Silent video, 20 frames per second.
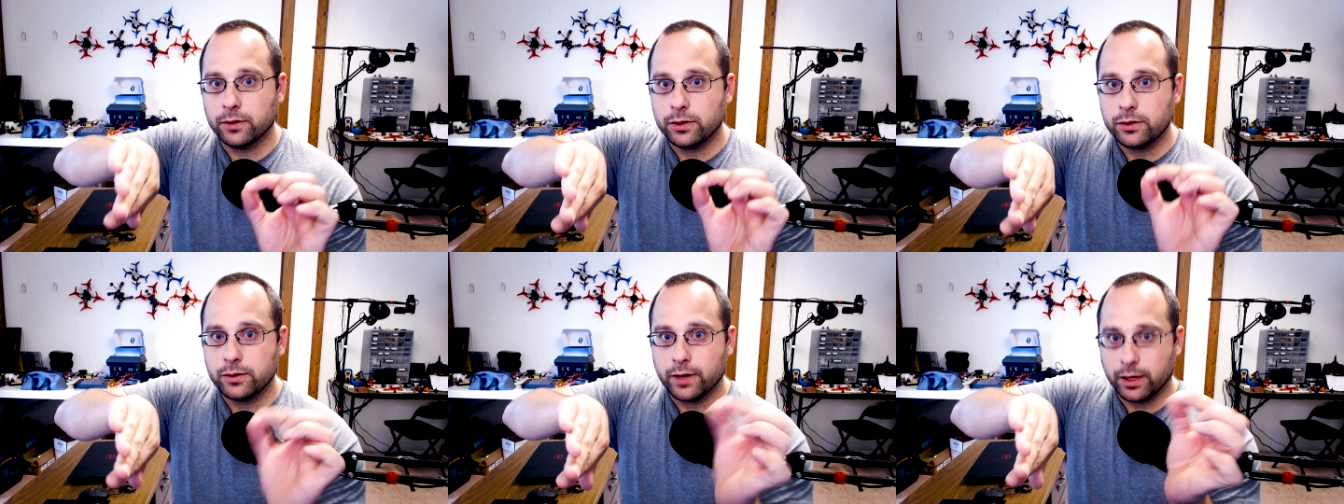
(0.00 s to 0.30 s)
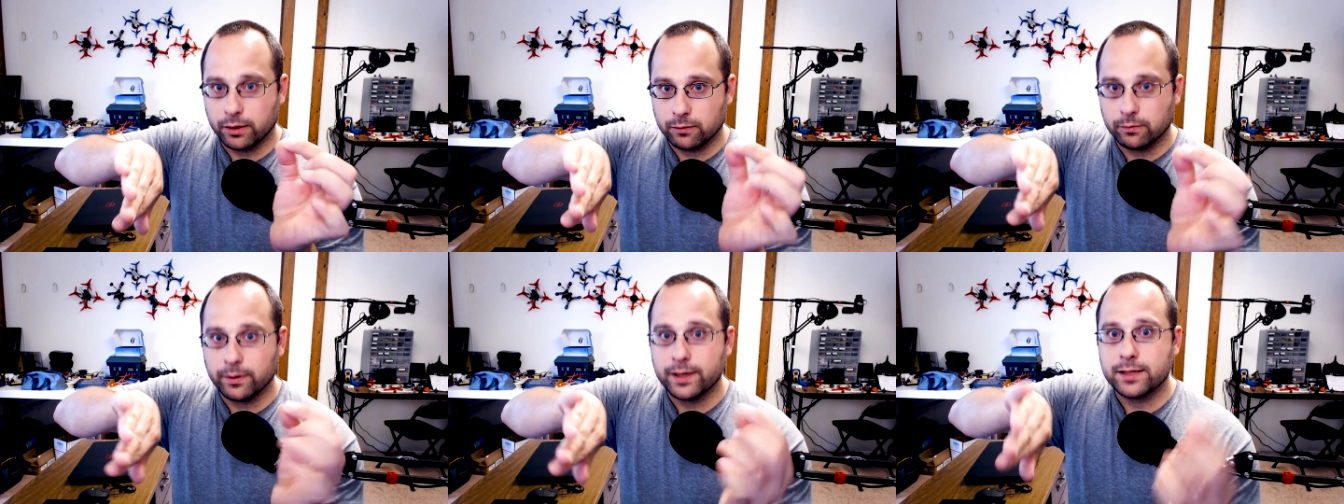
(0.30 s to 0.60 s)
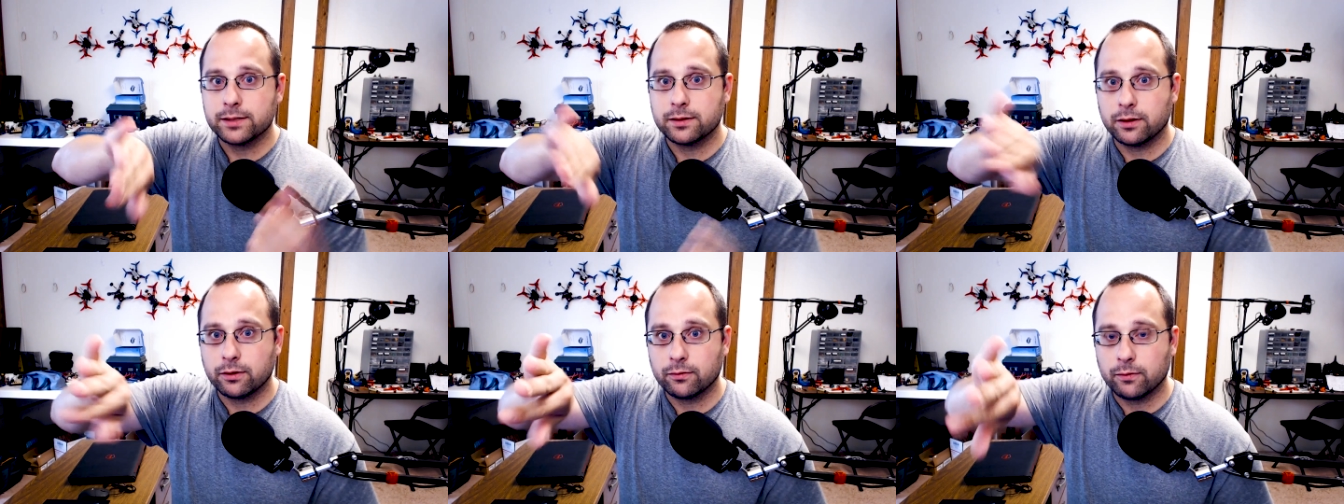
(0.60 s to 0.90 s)
you got to
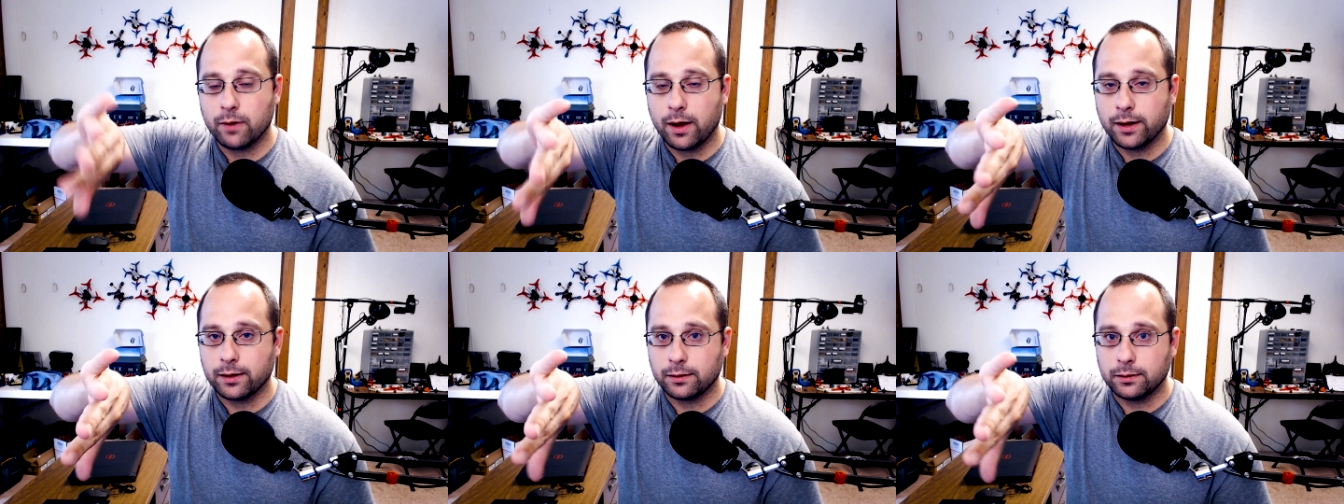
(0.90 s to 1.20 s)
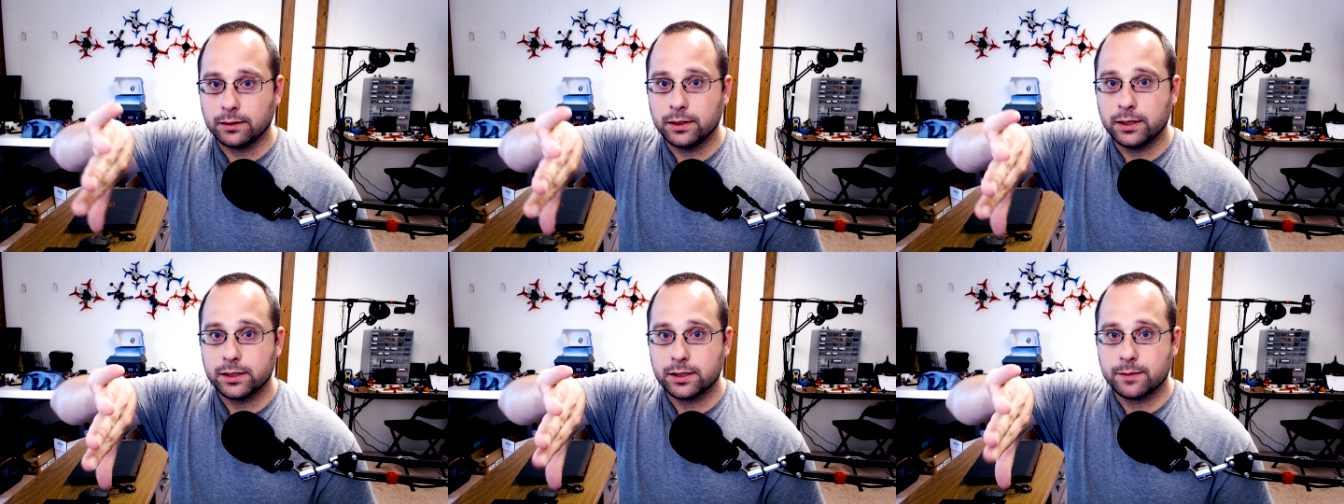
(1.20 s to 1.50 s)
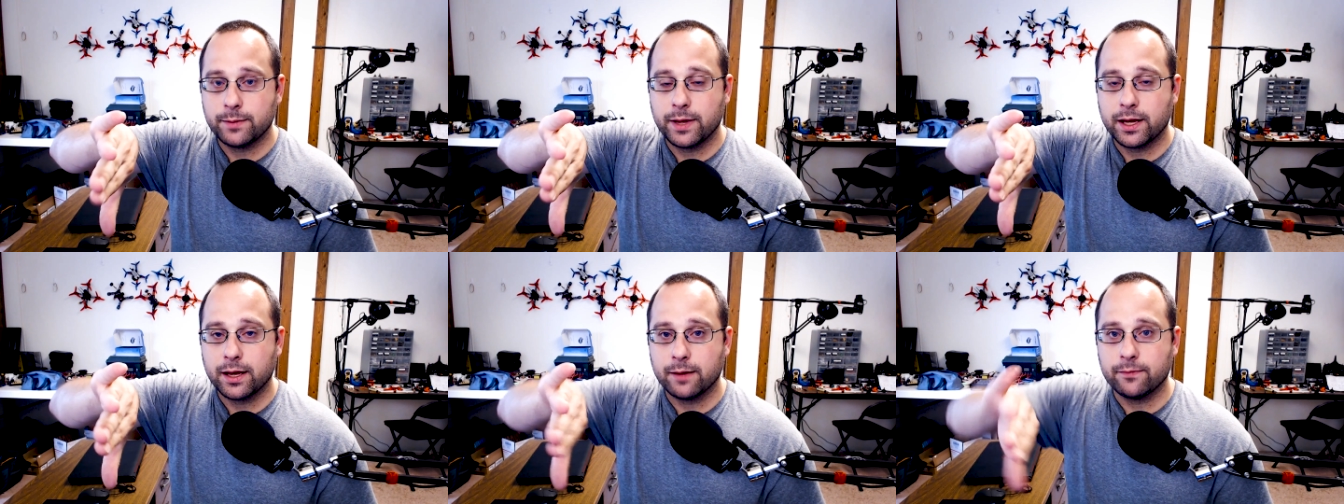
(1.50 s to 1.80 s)
raise the throttle to
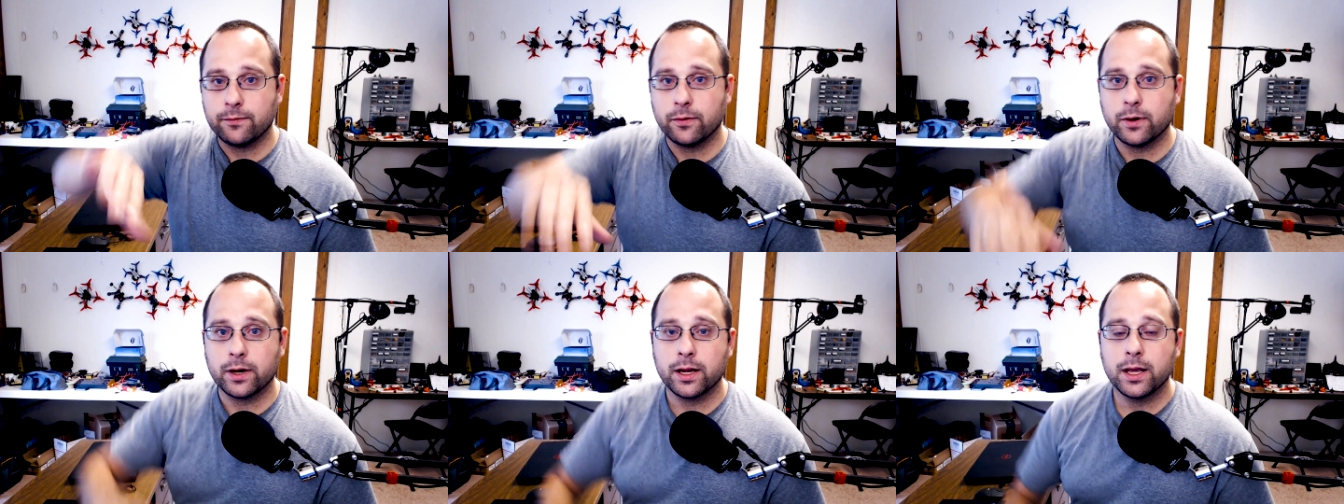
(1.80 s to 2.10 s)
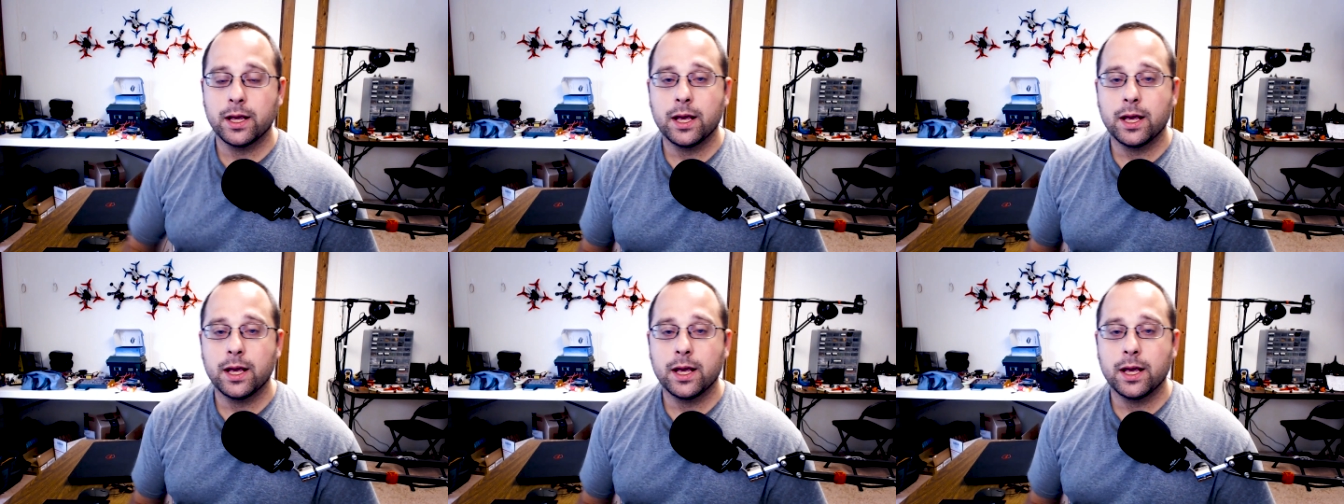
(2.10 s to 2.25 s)
make up for it.